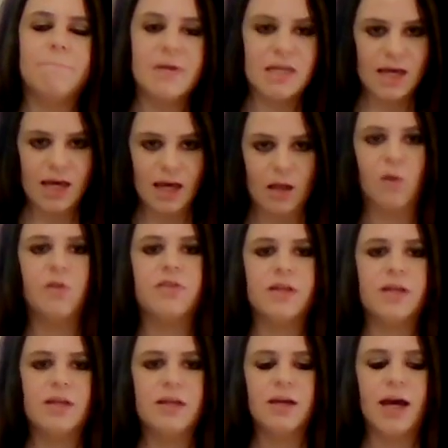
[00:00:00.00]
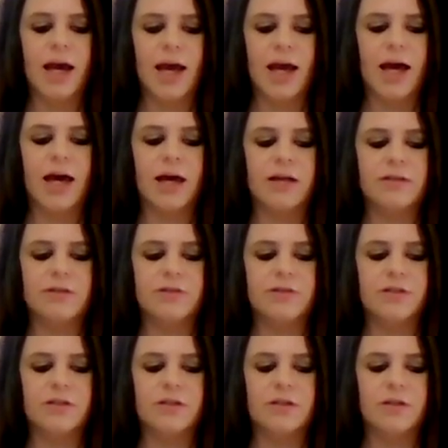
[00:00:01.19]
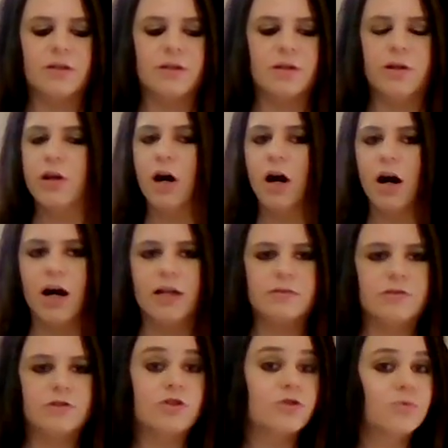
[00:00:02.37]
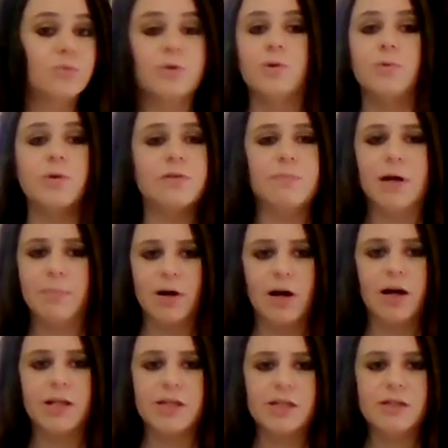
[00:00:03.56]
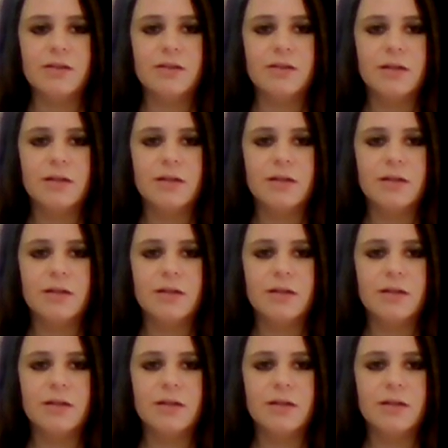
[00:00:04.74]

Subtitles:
be healthy and not screw with my body